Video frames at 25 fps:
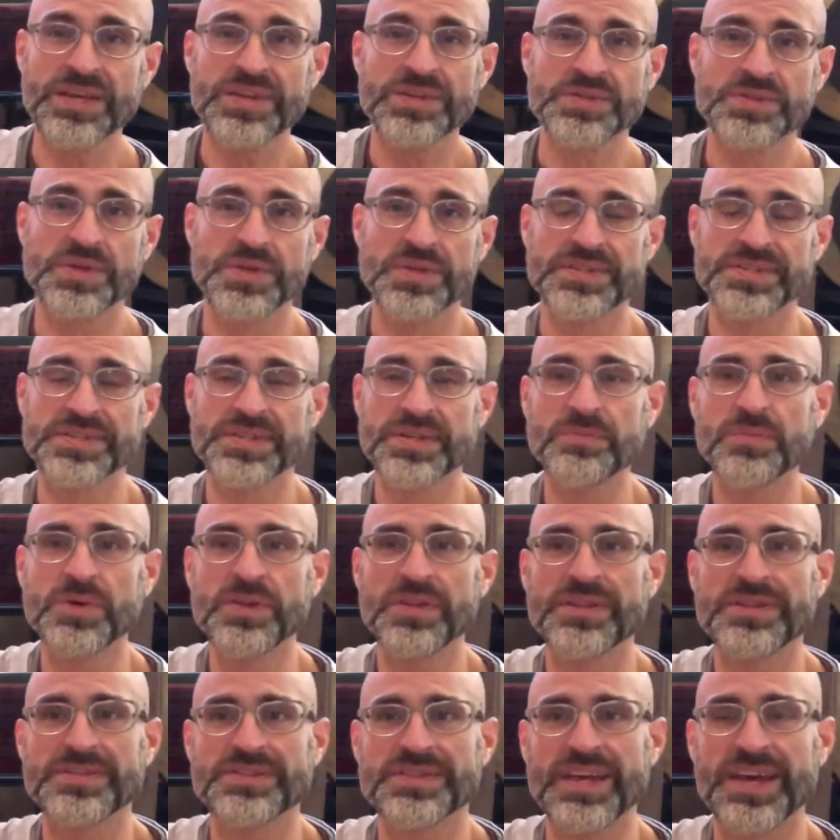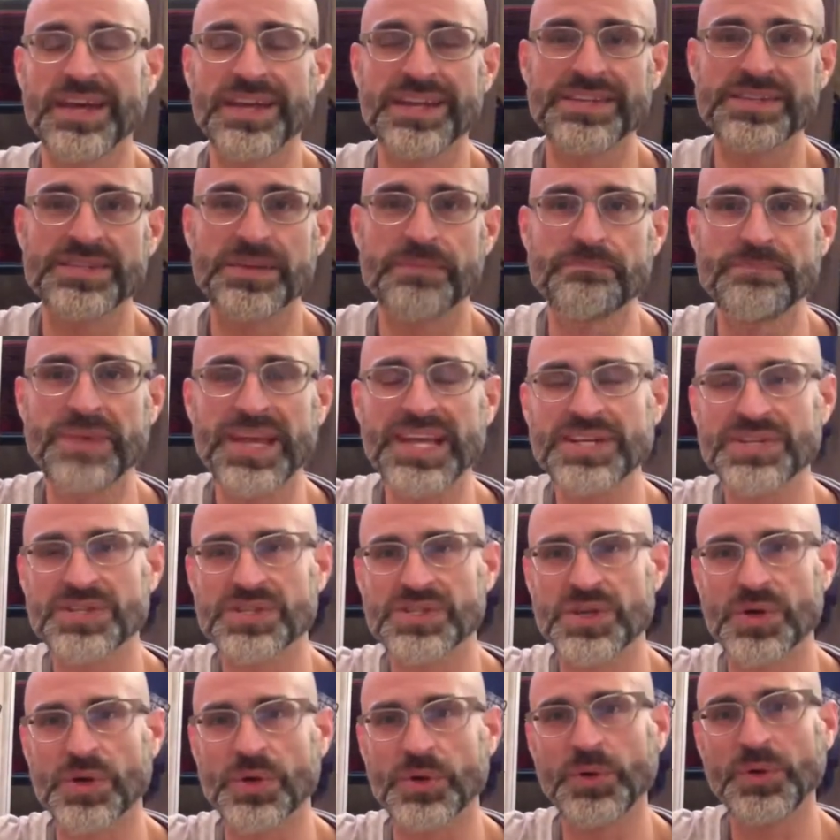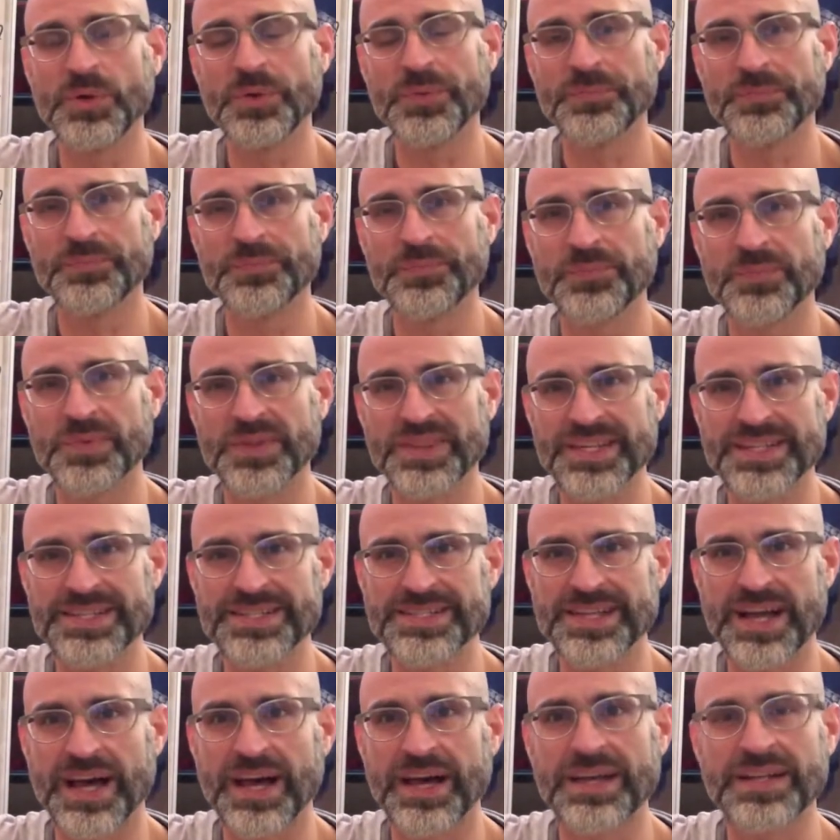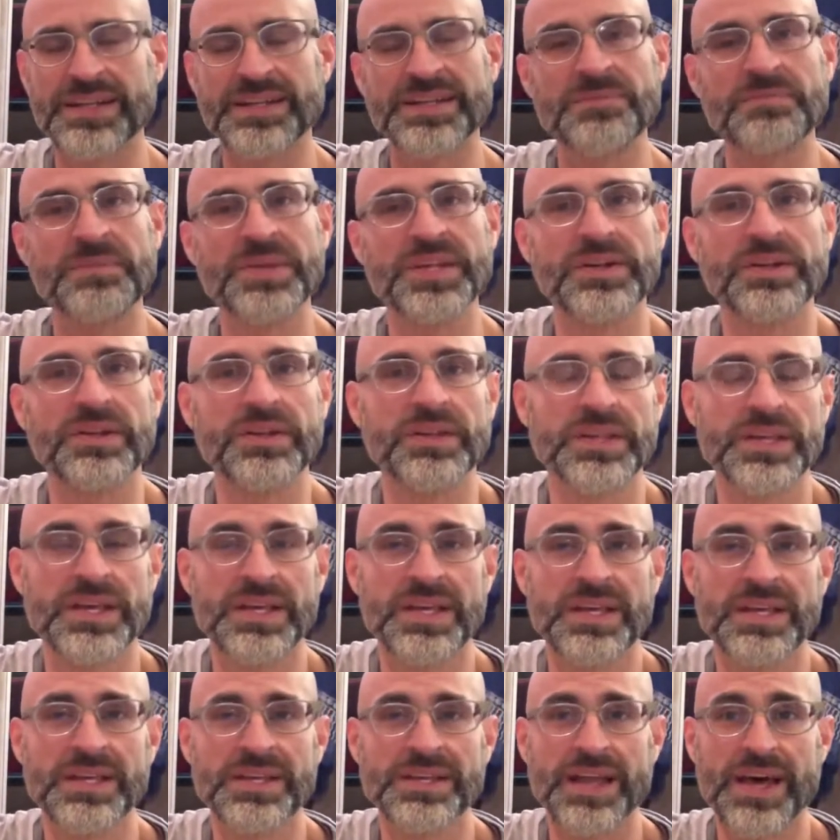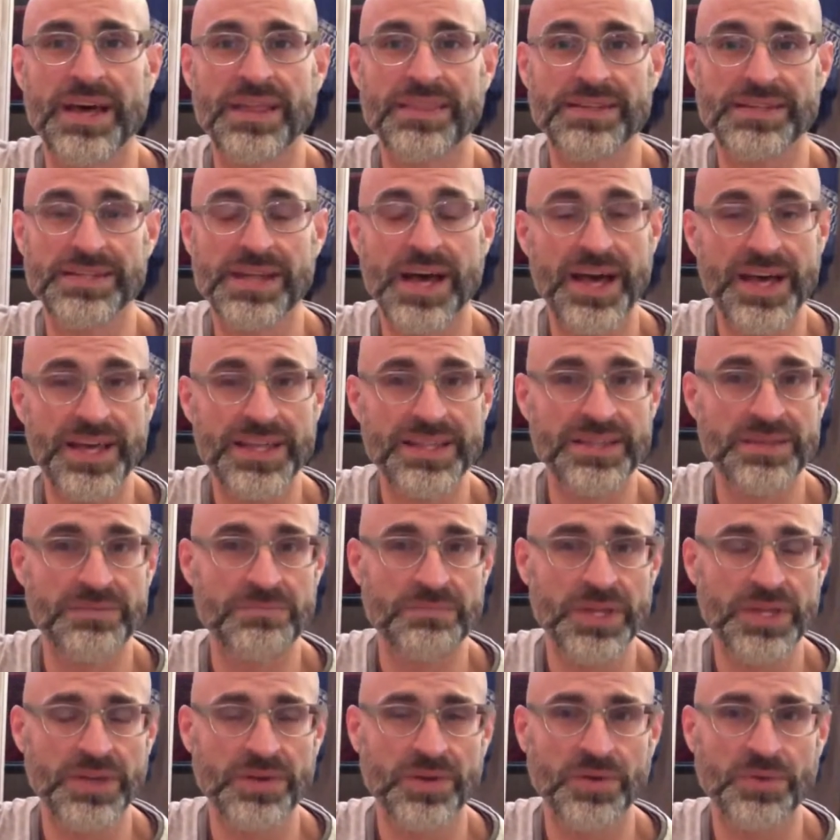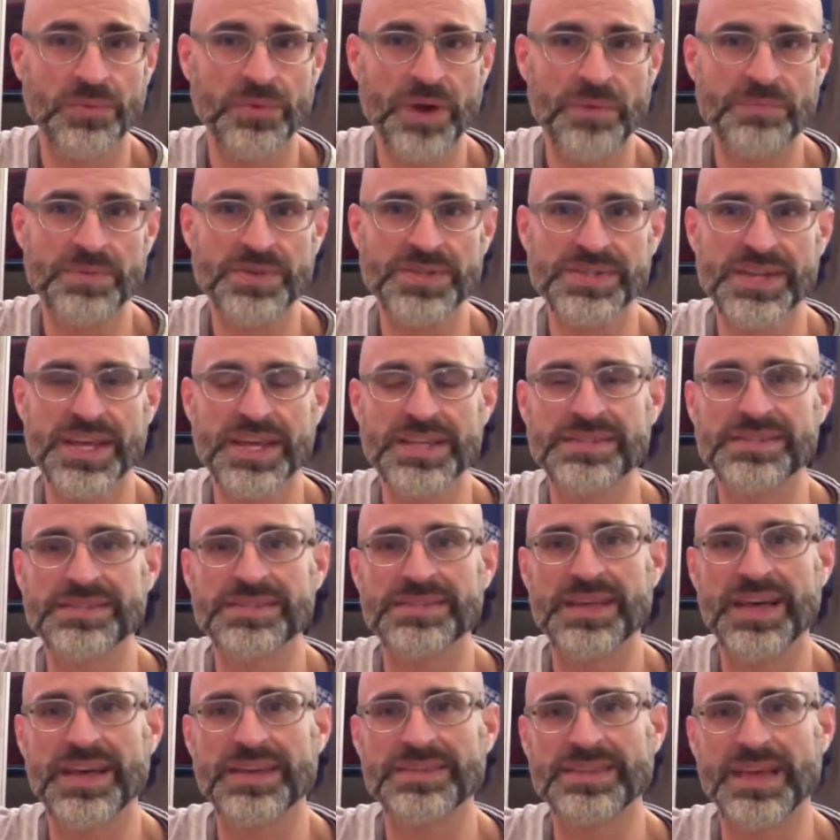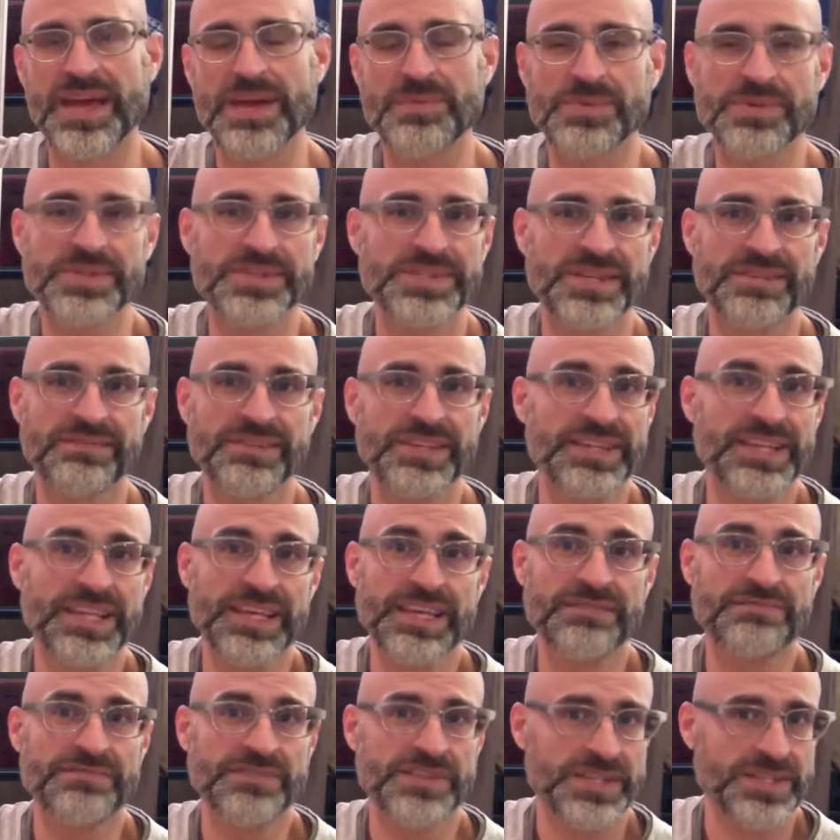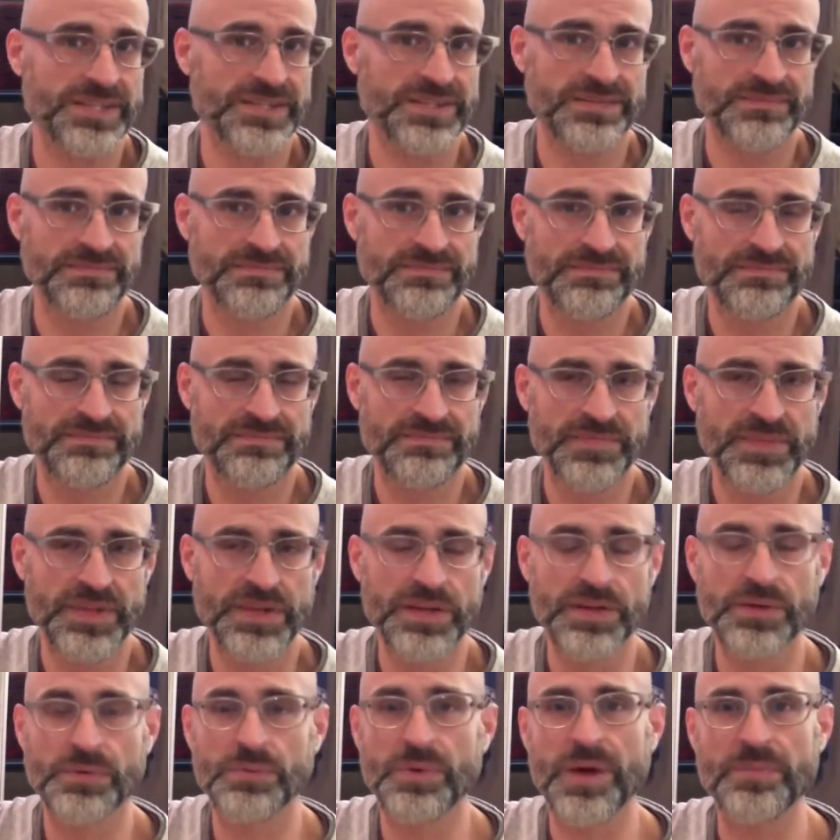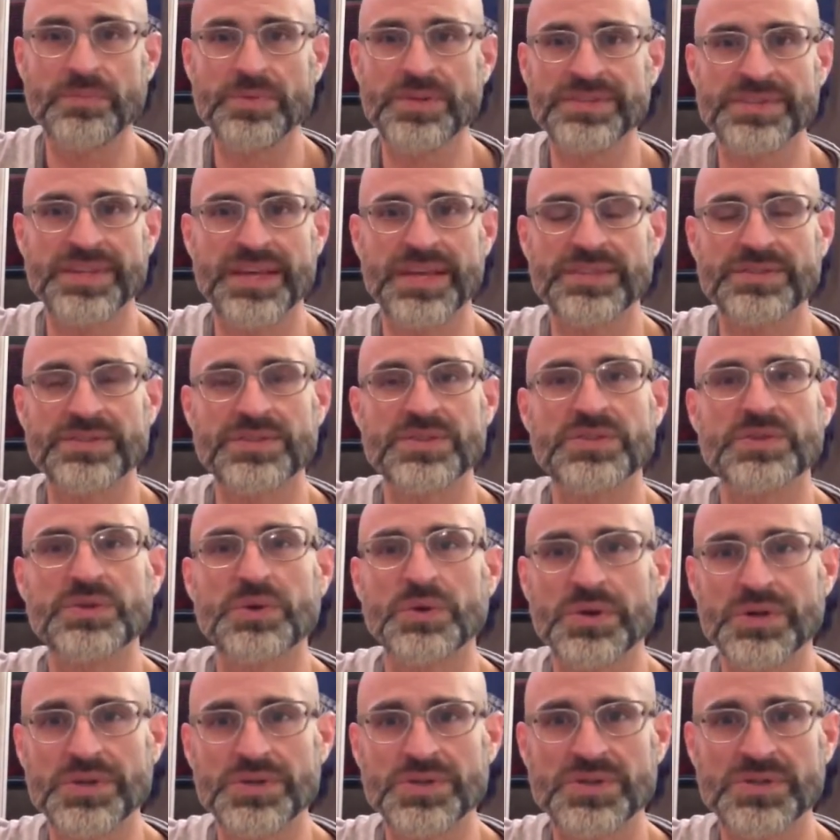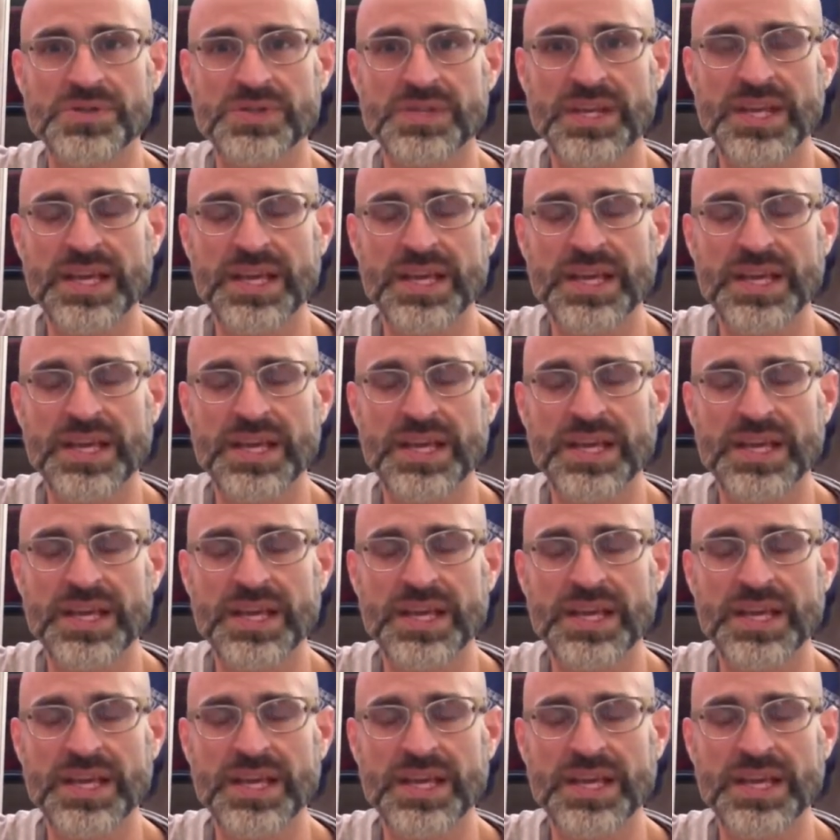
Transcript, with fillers: So the symbol of the sun is a big circle with a dot in the middle. Now the dot in the middle represents, as I perceive it, the infinite. It represents source.